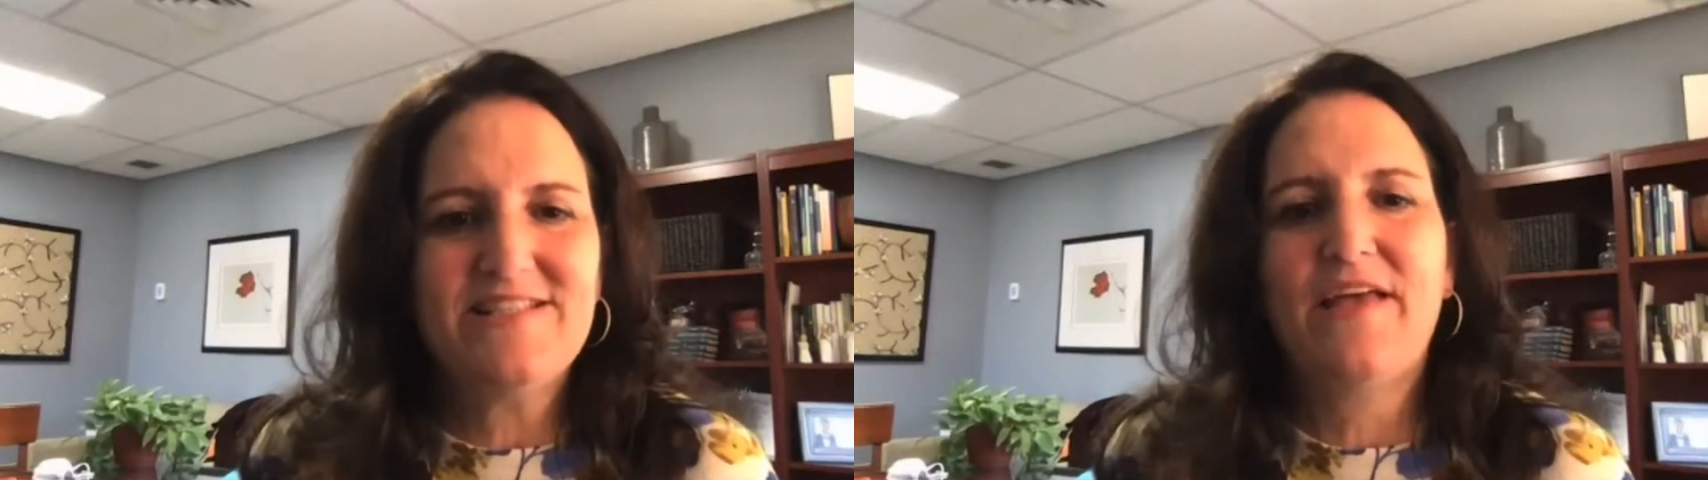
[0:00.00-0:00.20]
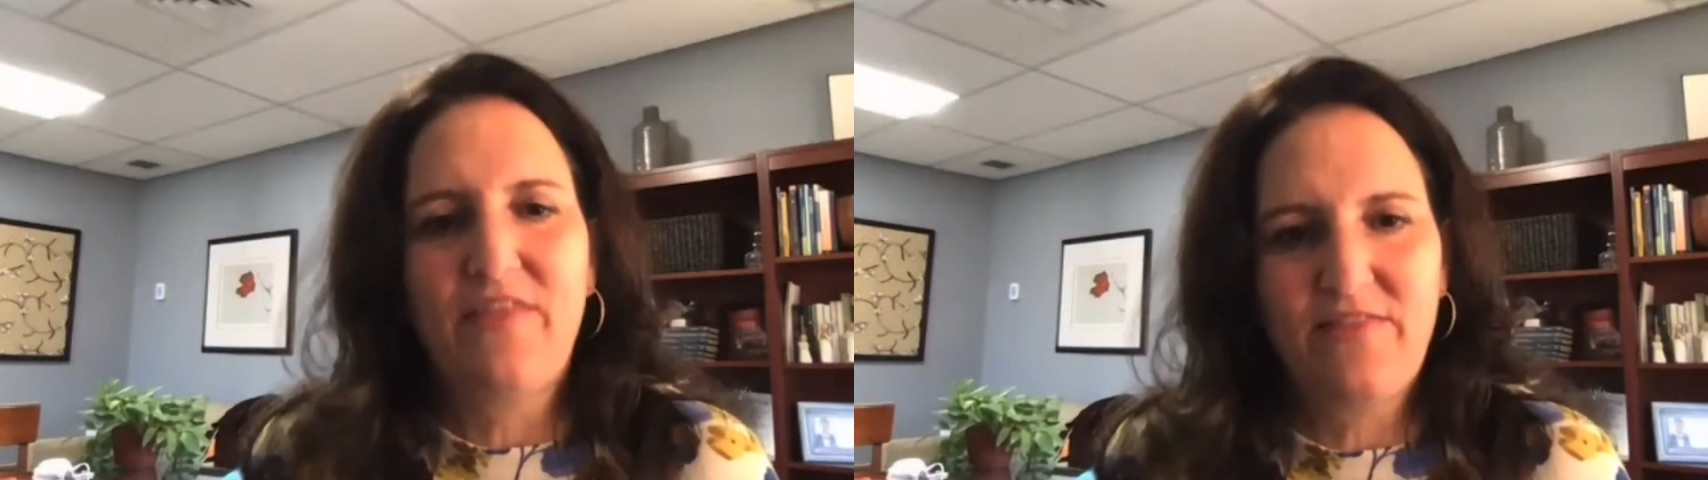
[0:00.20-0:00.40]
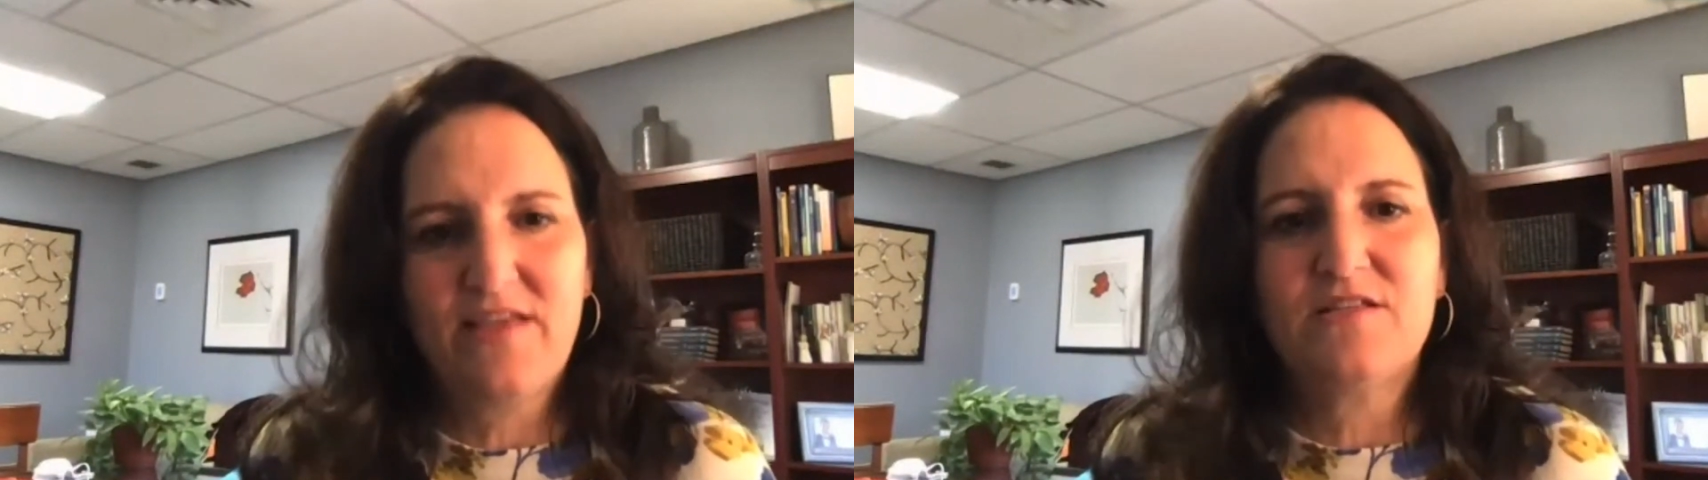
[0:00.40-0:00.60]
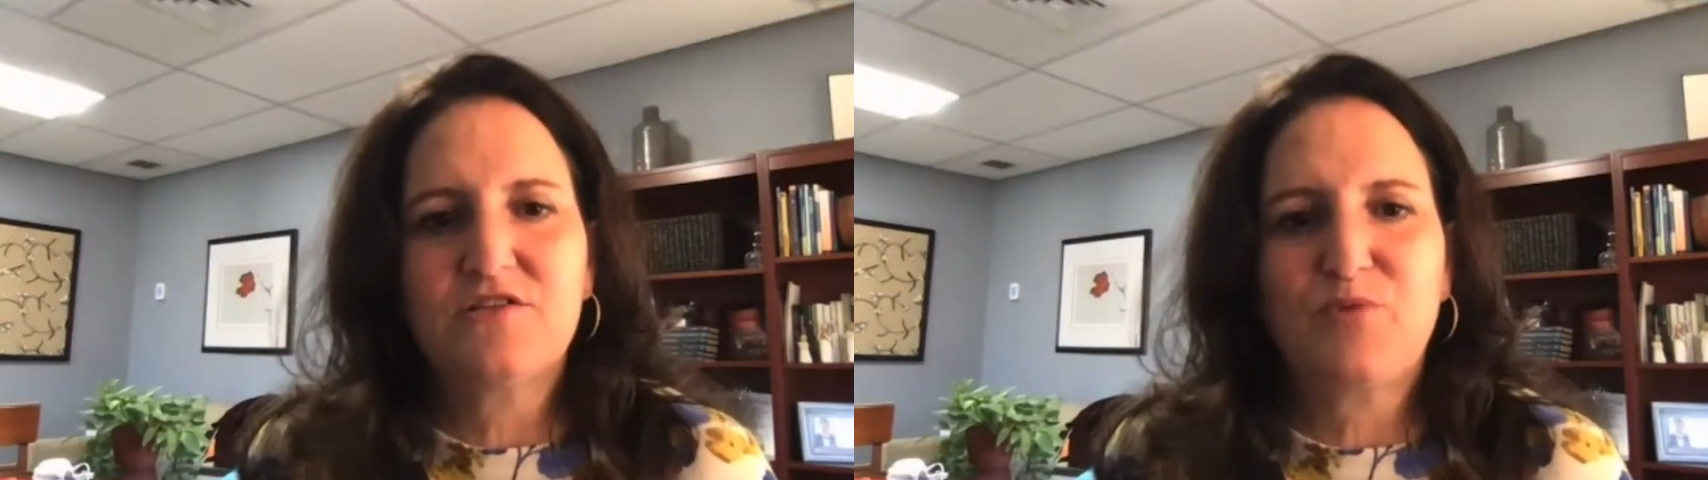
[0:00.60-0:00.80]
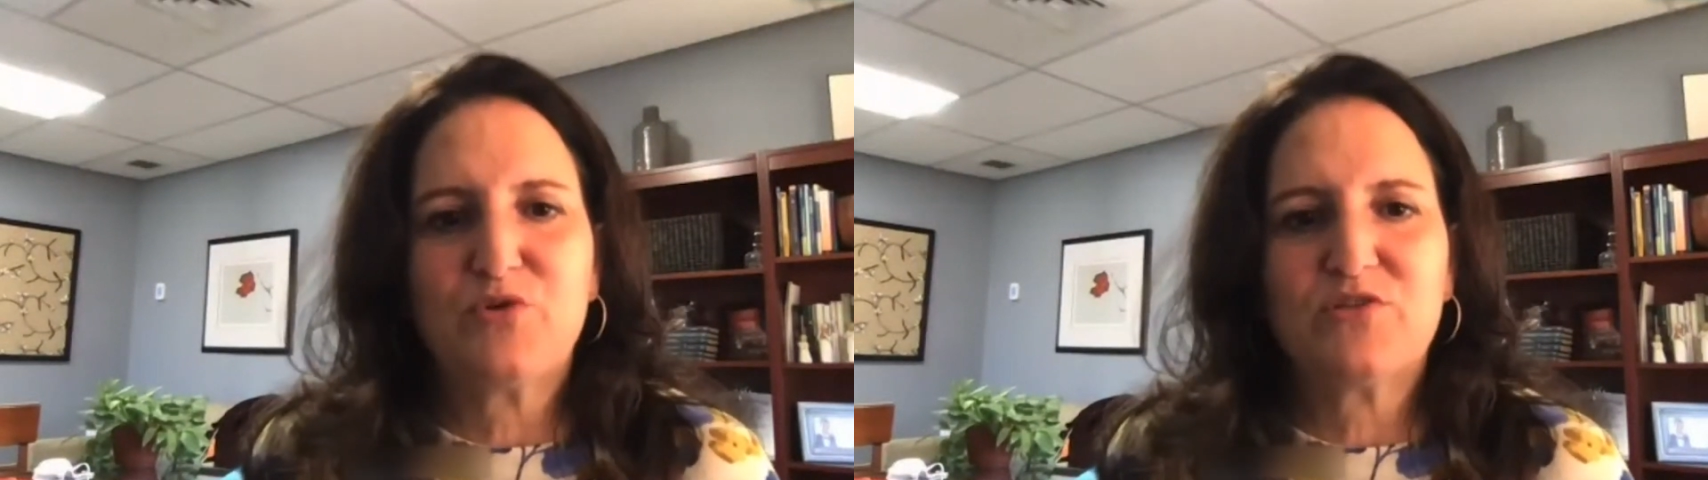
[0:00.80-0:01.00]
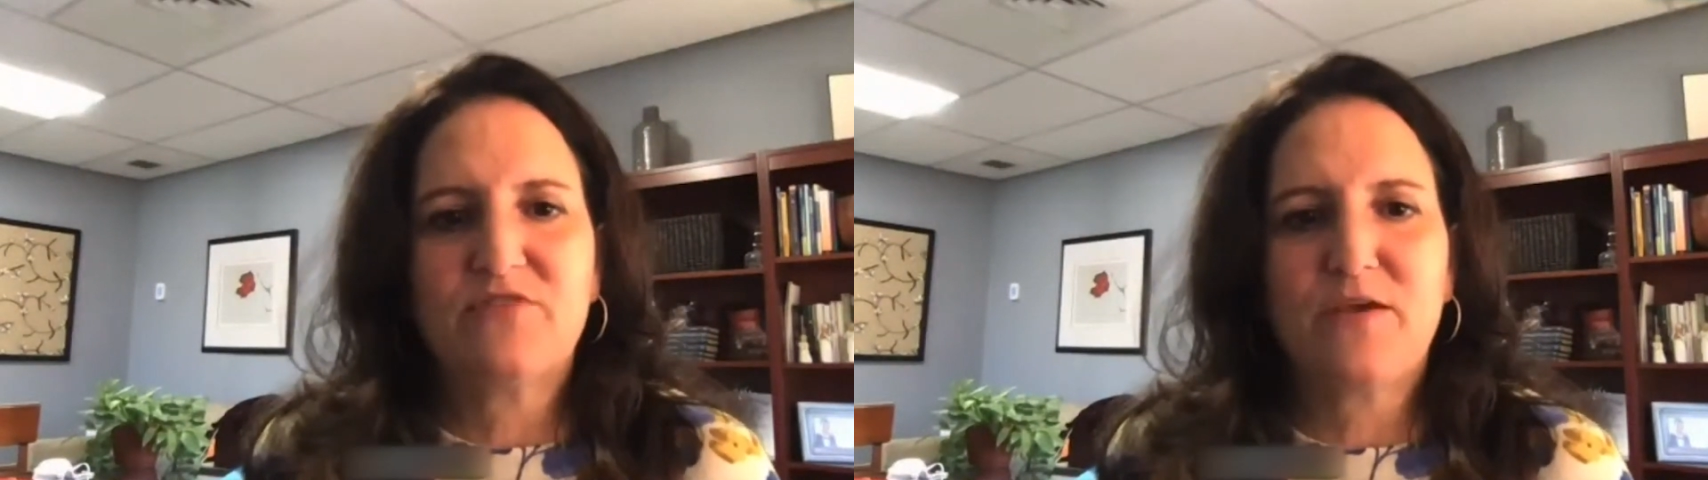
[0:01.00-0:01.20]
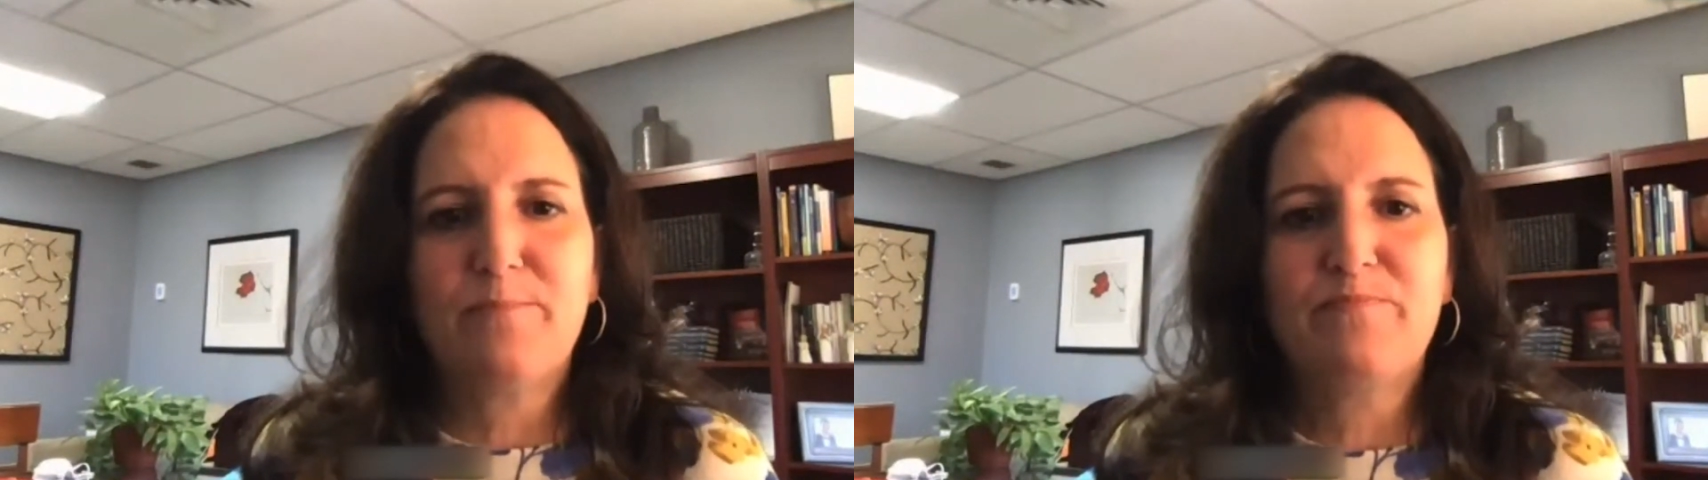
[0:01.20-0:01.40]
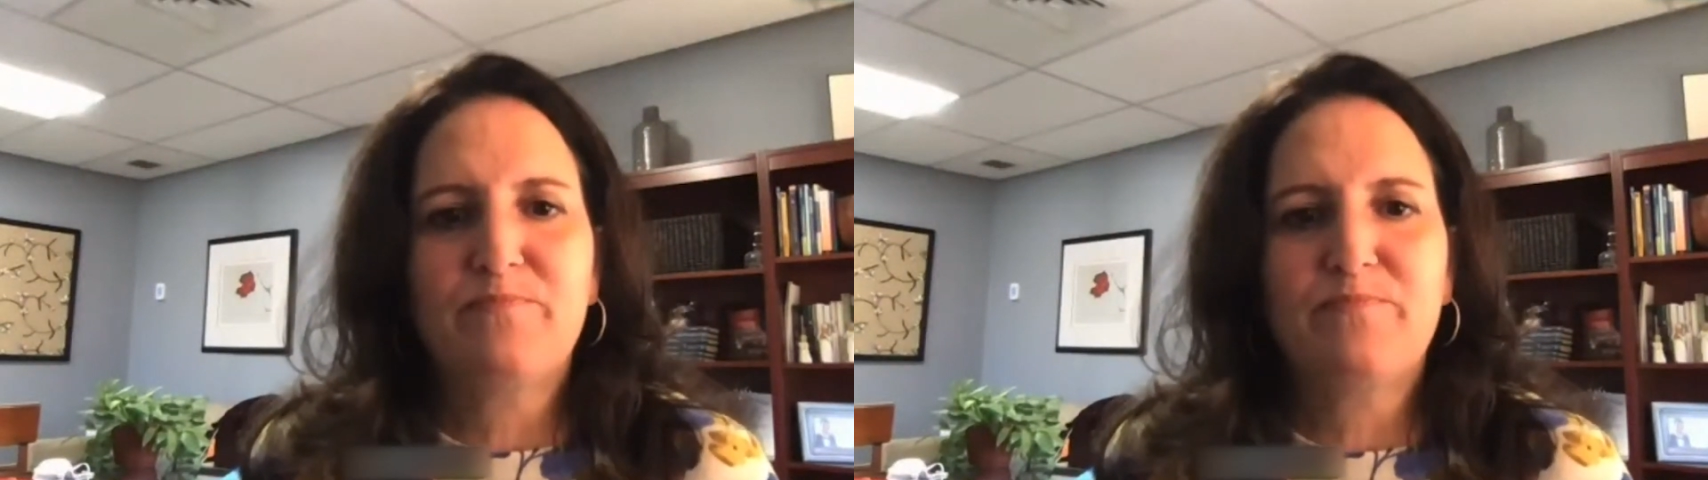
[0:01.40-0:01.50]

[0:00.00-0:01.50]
and then they dispose of them.